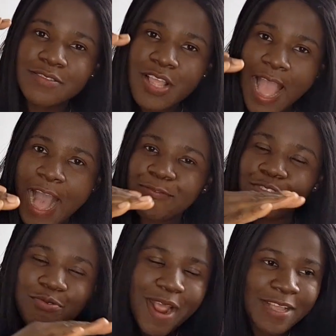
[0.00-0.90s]
After
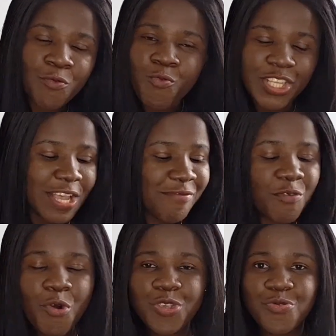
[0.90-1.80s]
write whichever
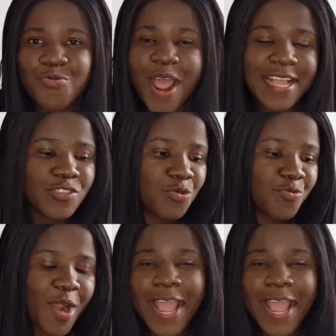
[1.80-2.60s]
one you write